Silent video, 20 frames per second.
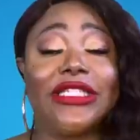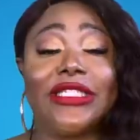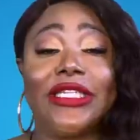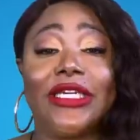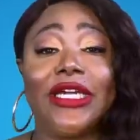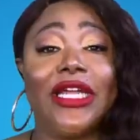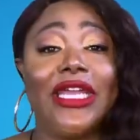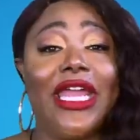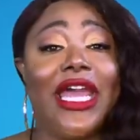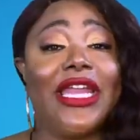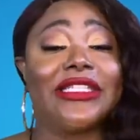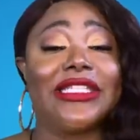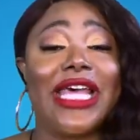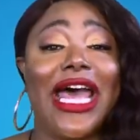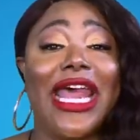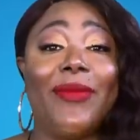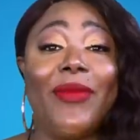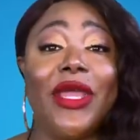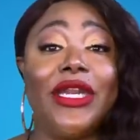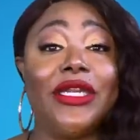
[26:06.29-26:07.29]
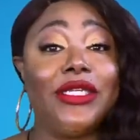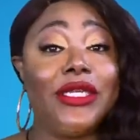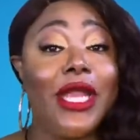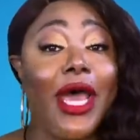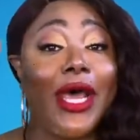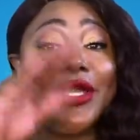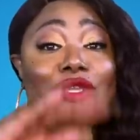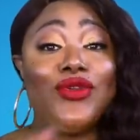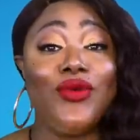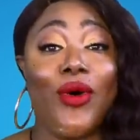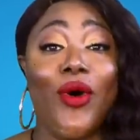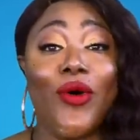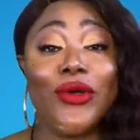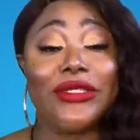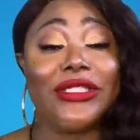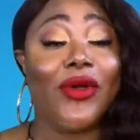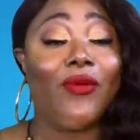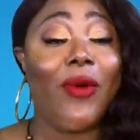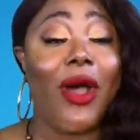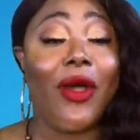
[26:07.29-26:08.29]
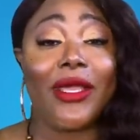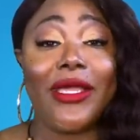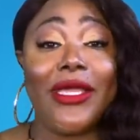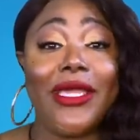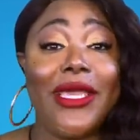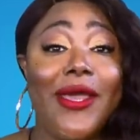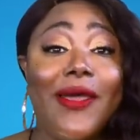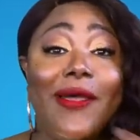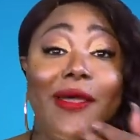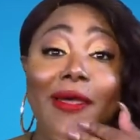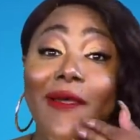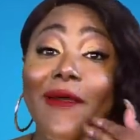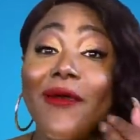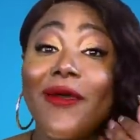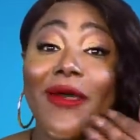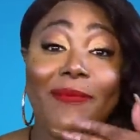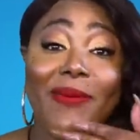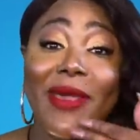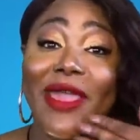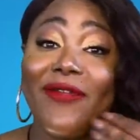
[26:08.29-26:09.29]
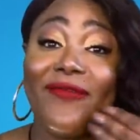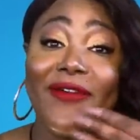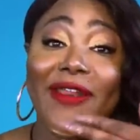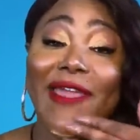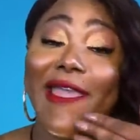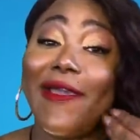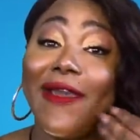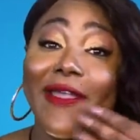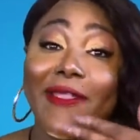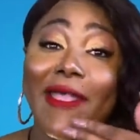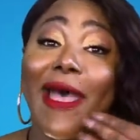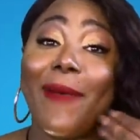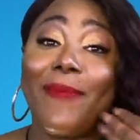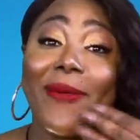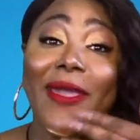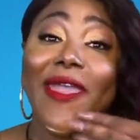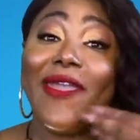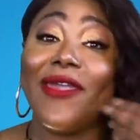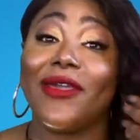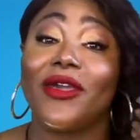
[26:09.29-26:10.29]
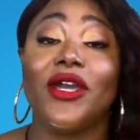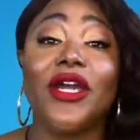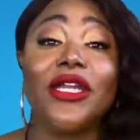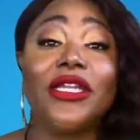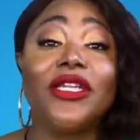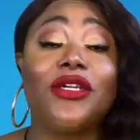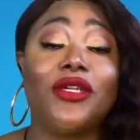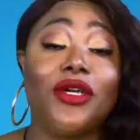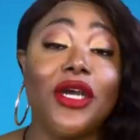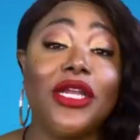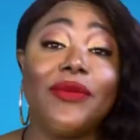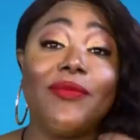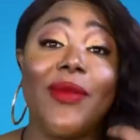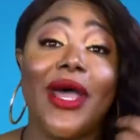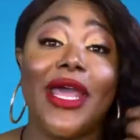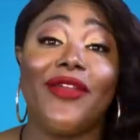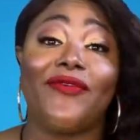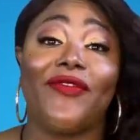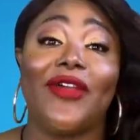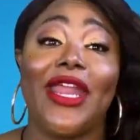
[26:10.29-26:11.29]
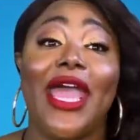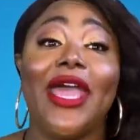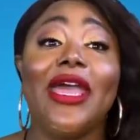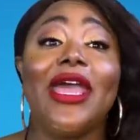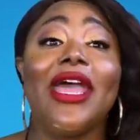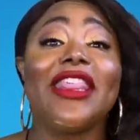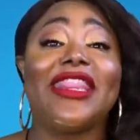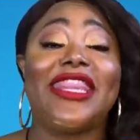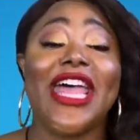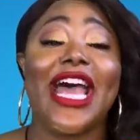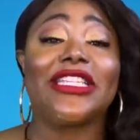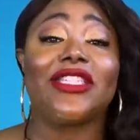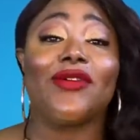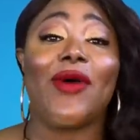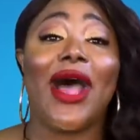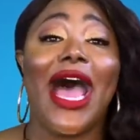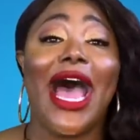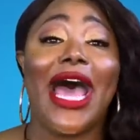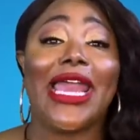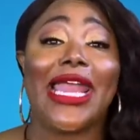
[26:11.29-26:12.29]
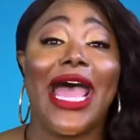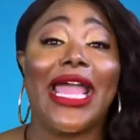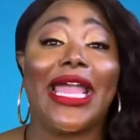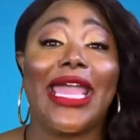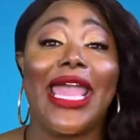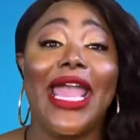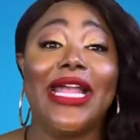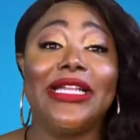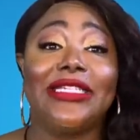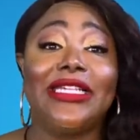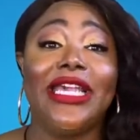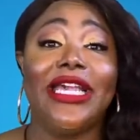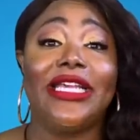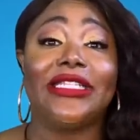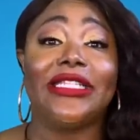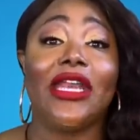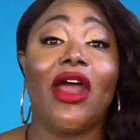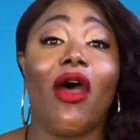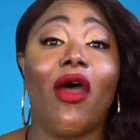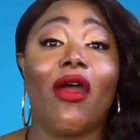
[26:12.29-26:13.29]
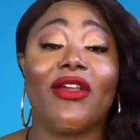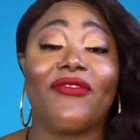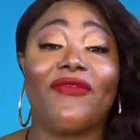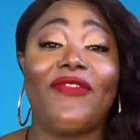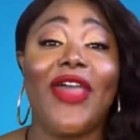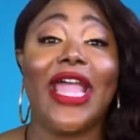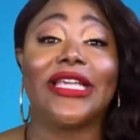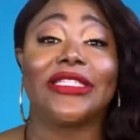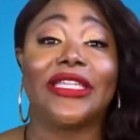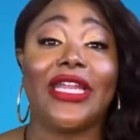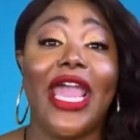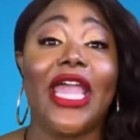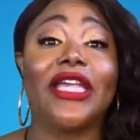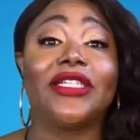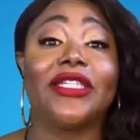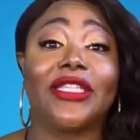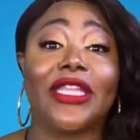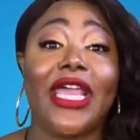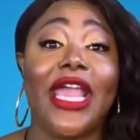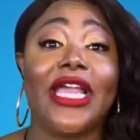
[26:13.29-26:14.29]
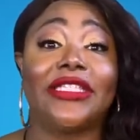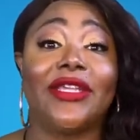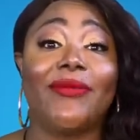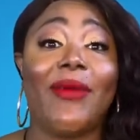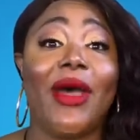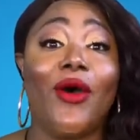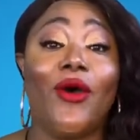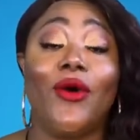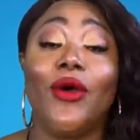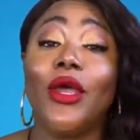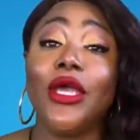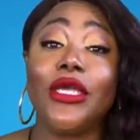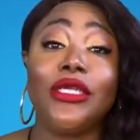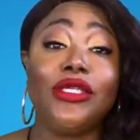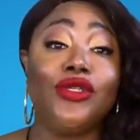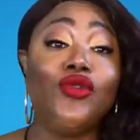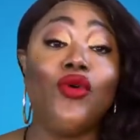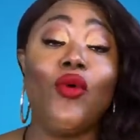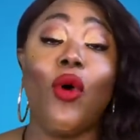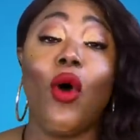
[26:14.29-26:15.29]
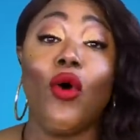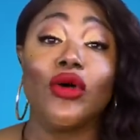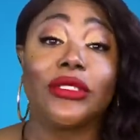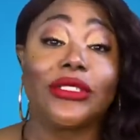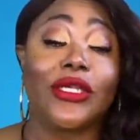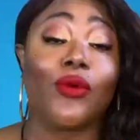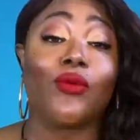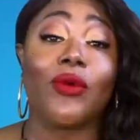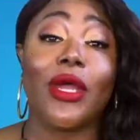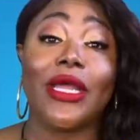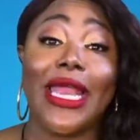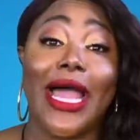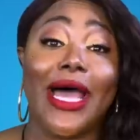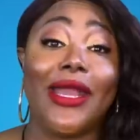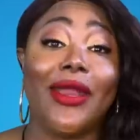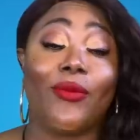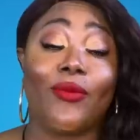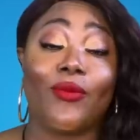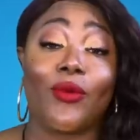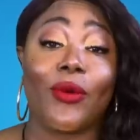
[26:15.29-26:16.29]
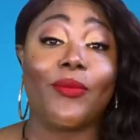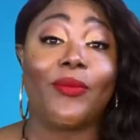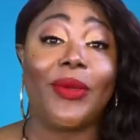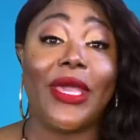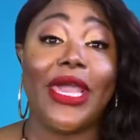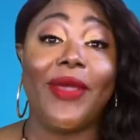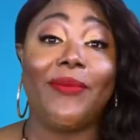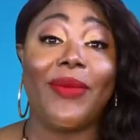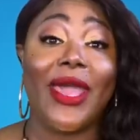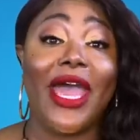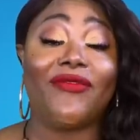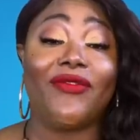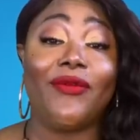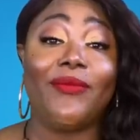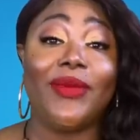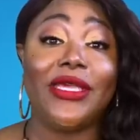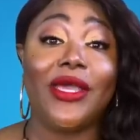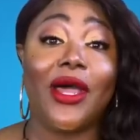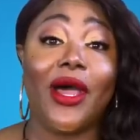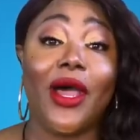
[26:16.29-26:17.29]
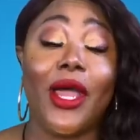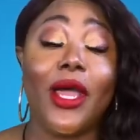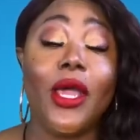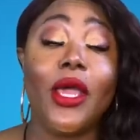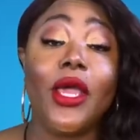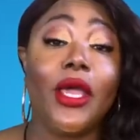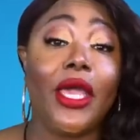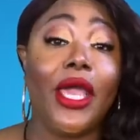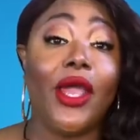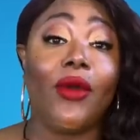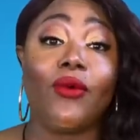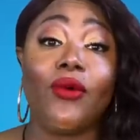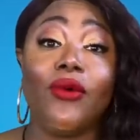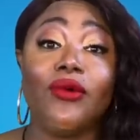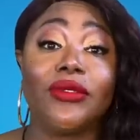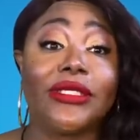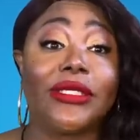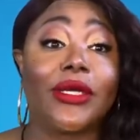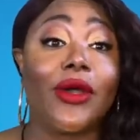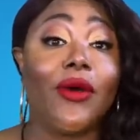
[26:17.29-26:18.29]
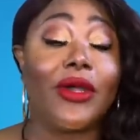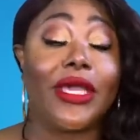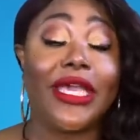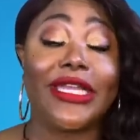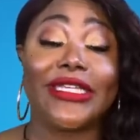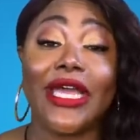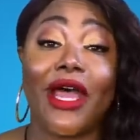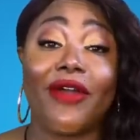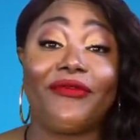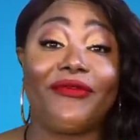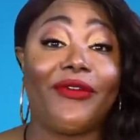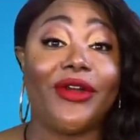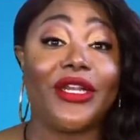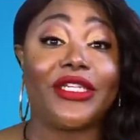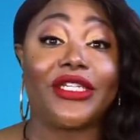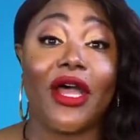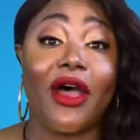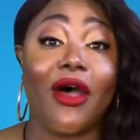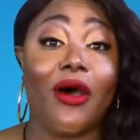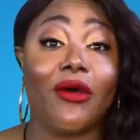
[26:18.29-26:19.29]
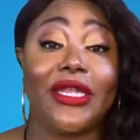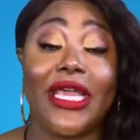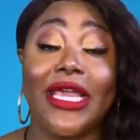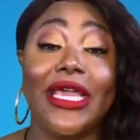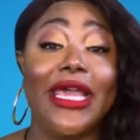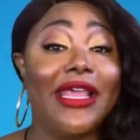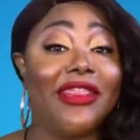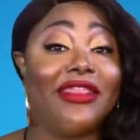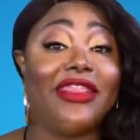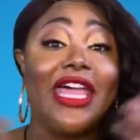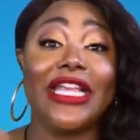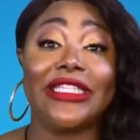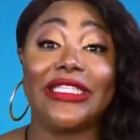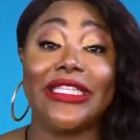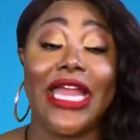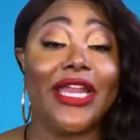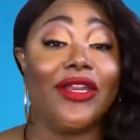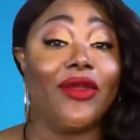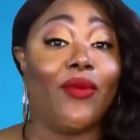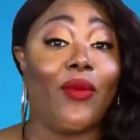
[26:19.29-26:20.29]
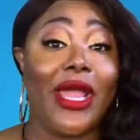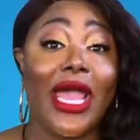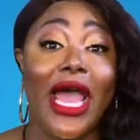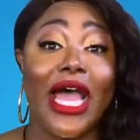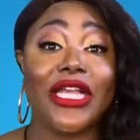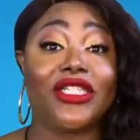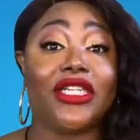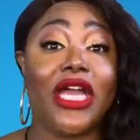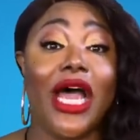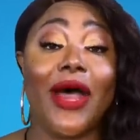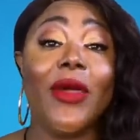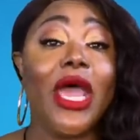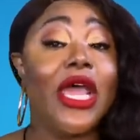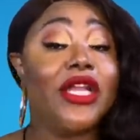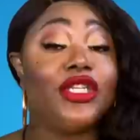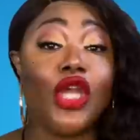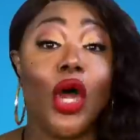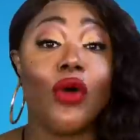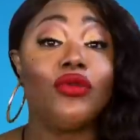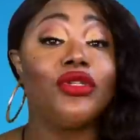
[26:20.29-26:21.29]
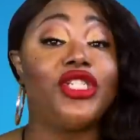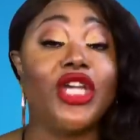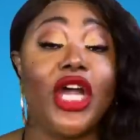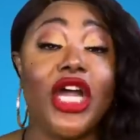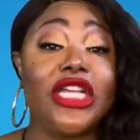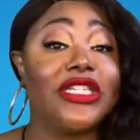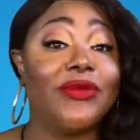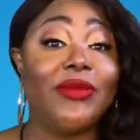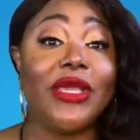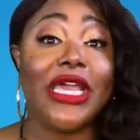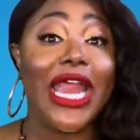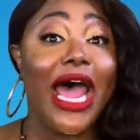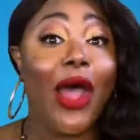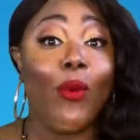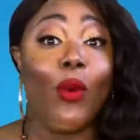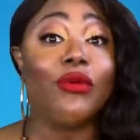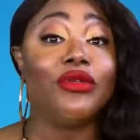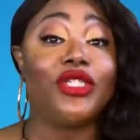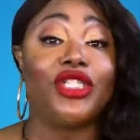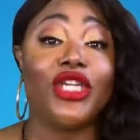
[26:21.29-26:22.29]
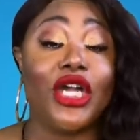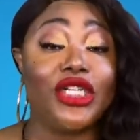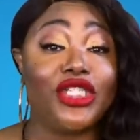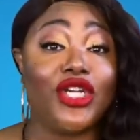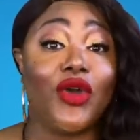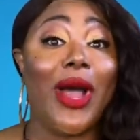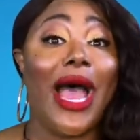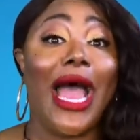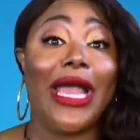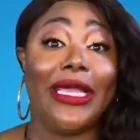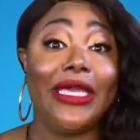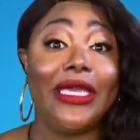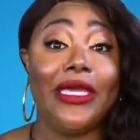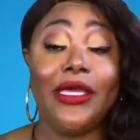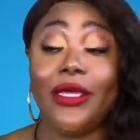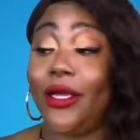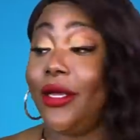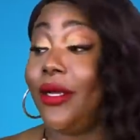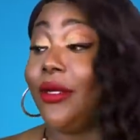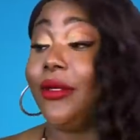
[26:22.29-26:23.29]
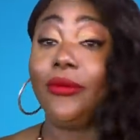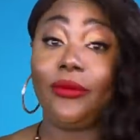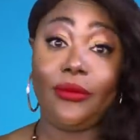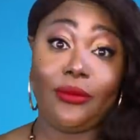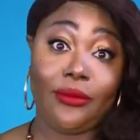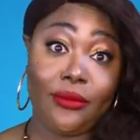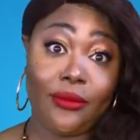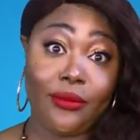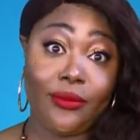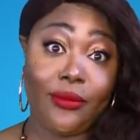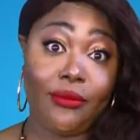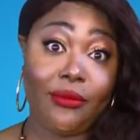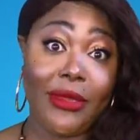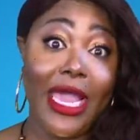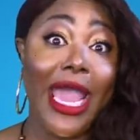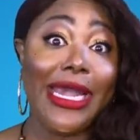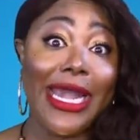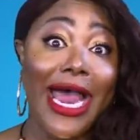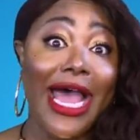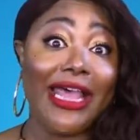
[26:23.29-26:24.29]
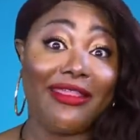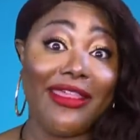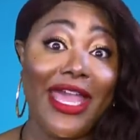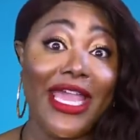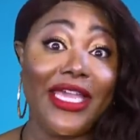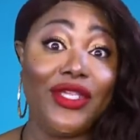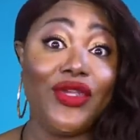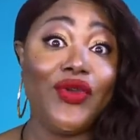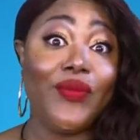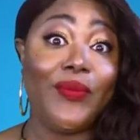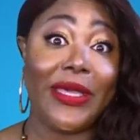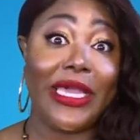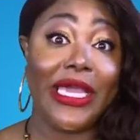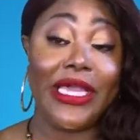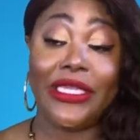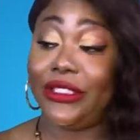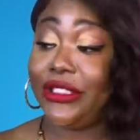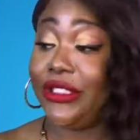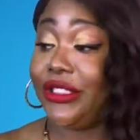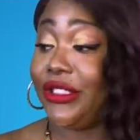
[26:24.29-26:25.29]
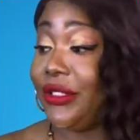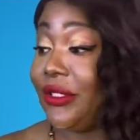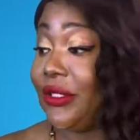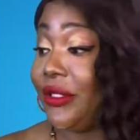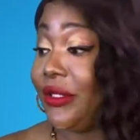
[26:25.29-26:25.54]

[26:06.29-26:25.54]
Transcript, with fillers: it's the collector's item, and none of you hoes that walk here could pay for that because I paid good money for that. That's why I like antiques and artifacts and ancient things in my home. You hoes can run down to Bed Bath and Beyond and Rooms to Go and get y'all furniture all day. That's not the way I shop. Don't judge me, and I won't judge your IKEA. And I thank you, bitch.